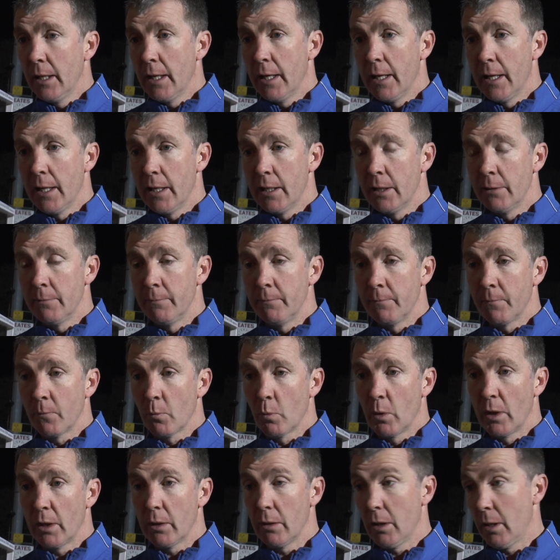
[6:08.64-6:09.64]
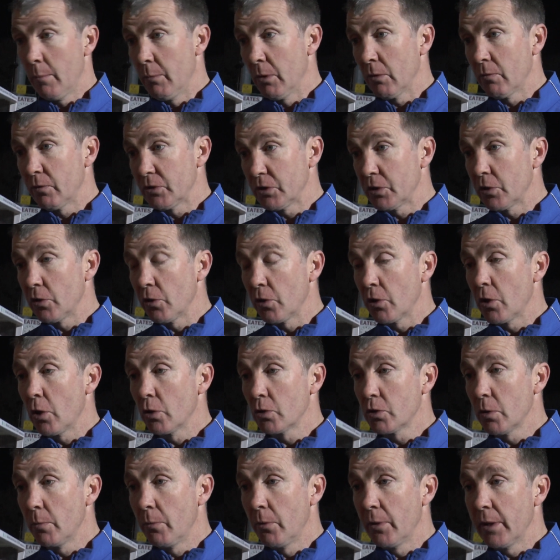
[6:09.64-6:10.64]
I'm obviously going to
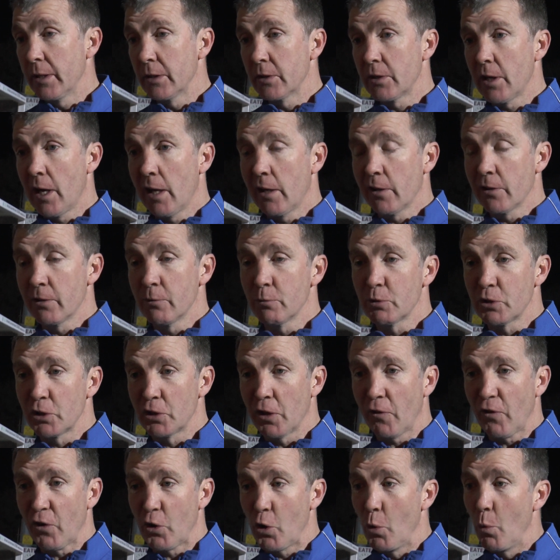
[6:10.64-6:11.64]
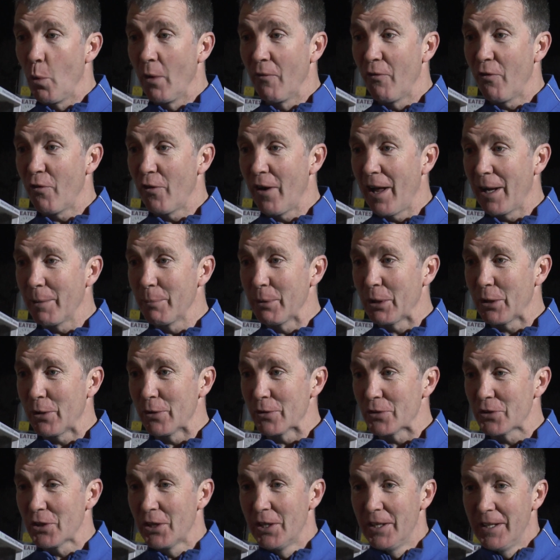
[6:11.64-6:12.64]
go to Marine, Darlington. It was a difficult one for Al
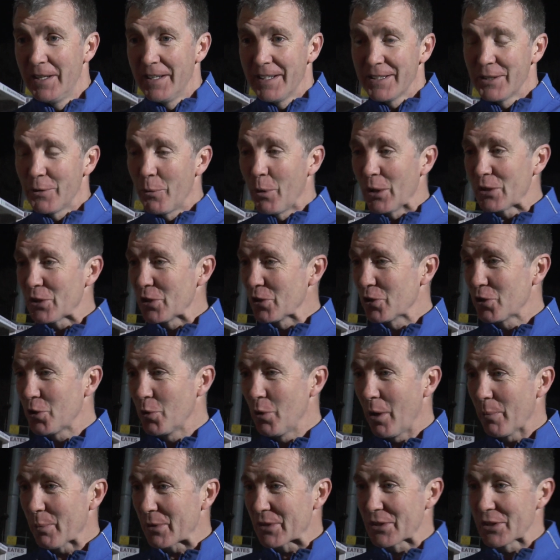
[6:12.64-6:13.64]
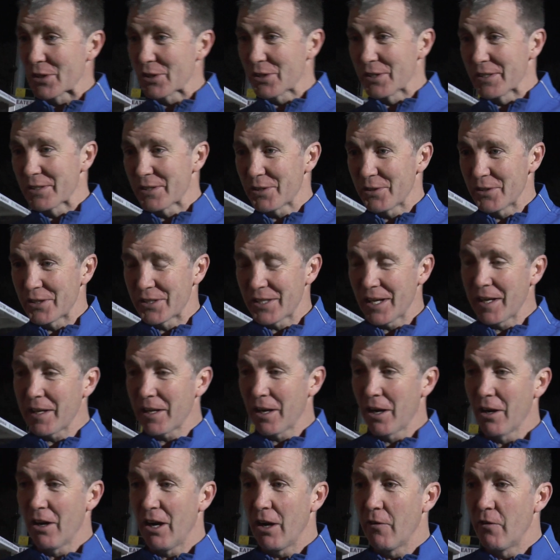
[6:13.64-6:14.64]
because you're watching two oppositions, so you're
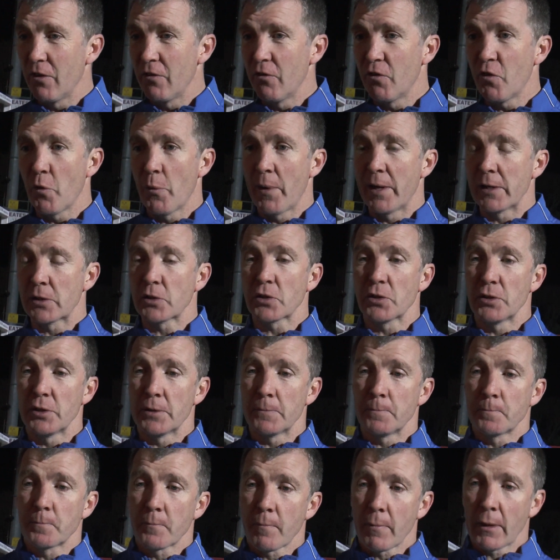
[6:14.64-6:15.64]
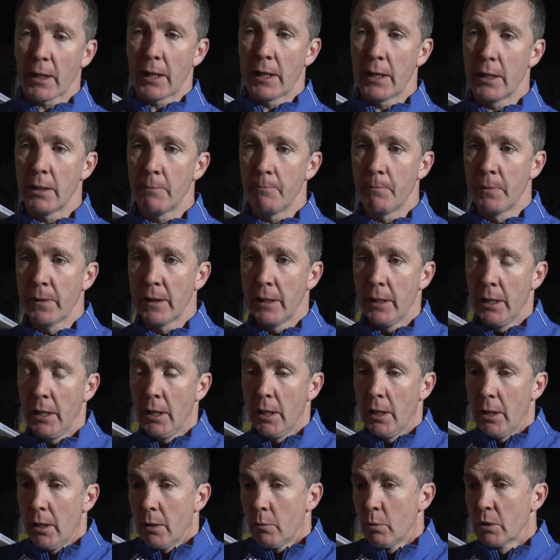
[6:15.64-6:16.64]
taking a lot of information in.
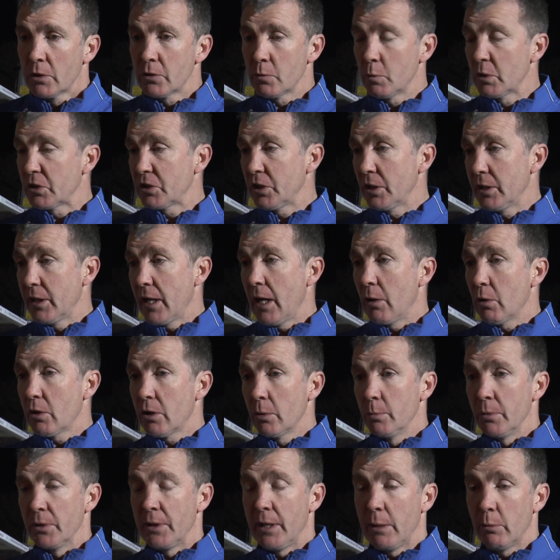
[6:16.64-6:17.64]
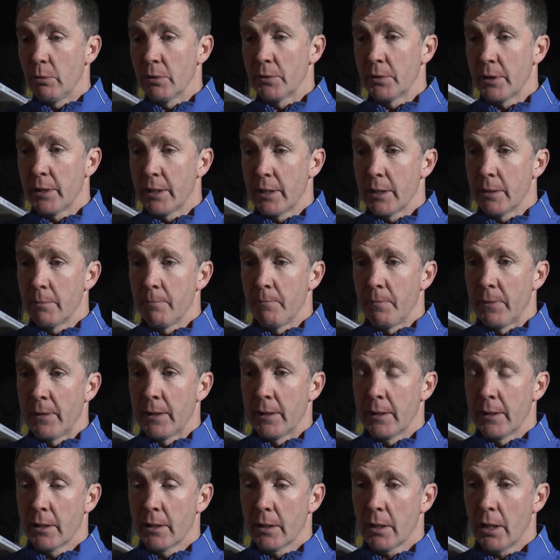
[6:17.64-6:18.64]
We'll see the outcome of that one.
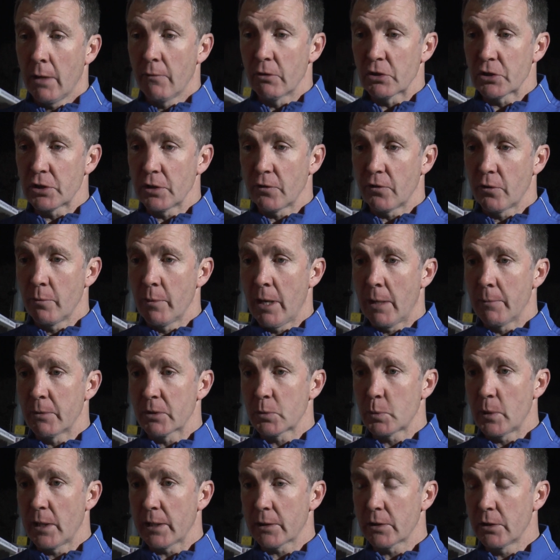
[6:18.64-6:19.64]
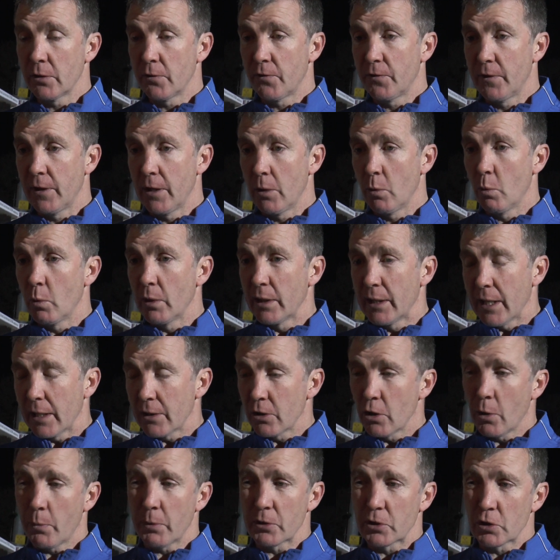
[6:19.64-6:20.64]
Obviously, from our perspective, we
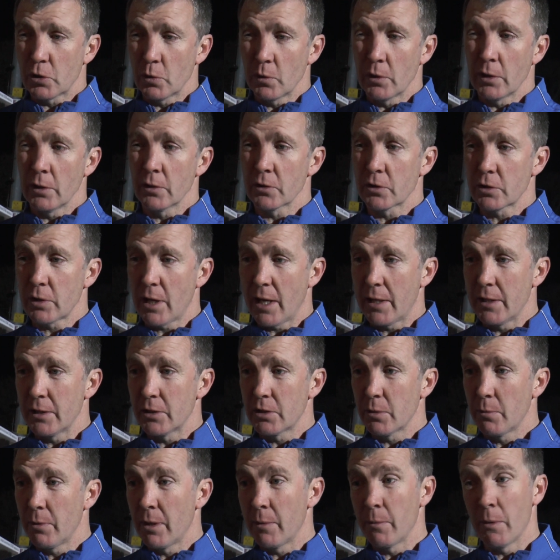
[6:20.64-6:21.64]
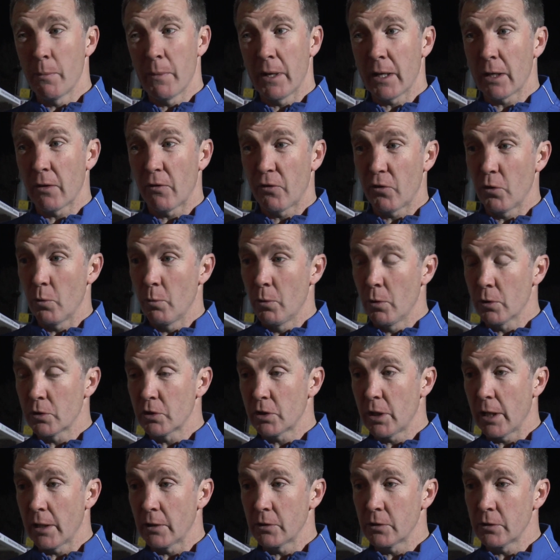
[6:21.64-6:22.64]
get the opportunity on Saturday to maybe make a few more
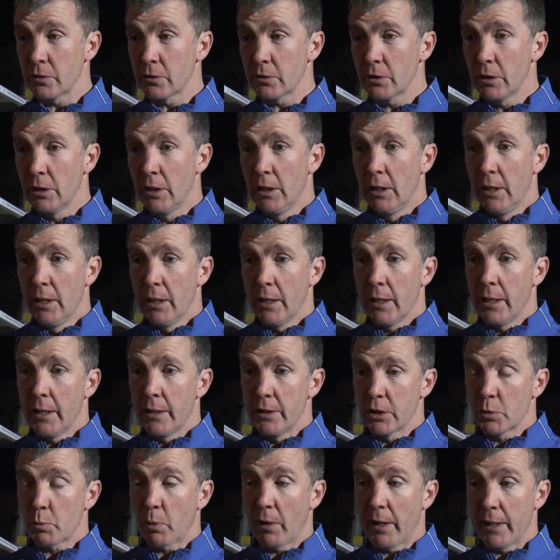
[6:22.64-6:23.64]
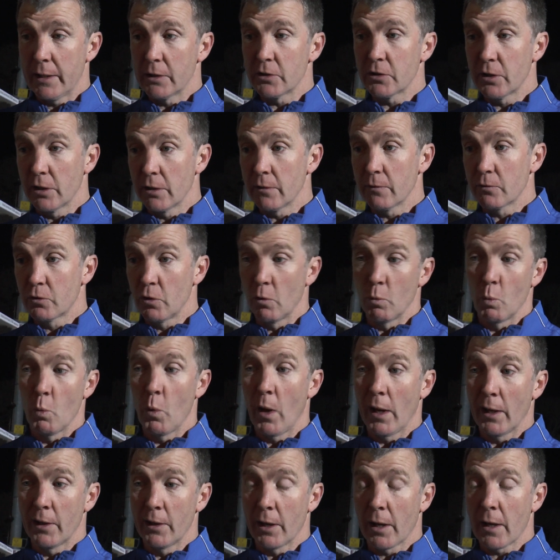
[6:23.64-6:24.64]
changes. There's players that have done
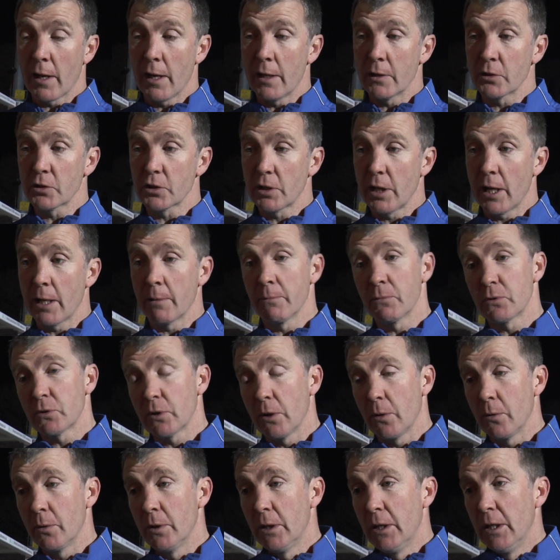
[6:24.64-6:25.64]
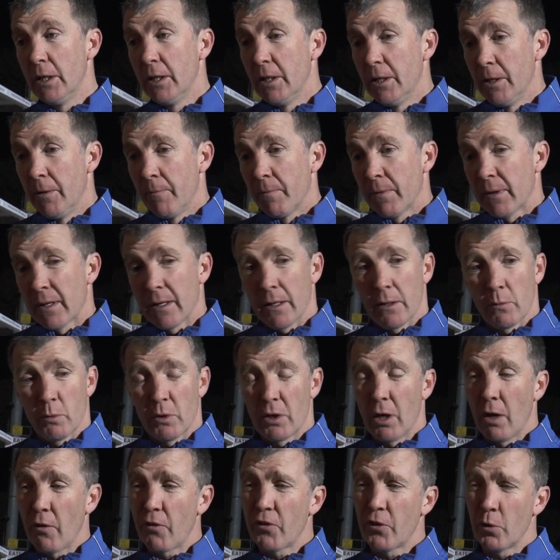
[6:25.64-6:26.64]
well in the last game, so
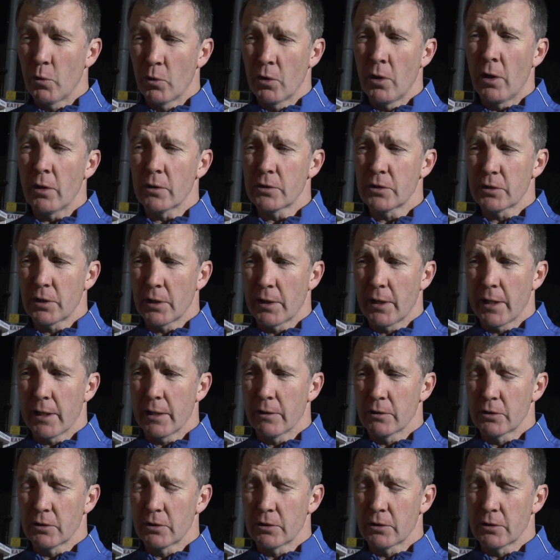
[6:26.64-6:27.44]
we've got a few knocks today.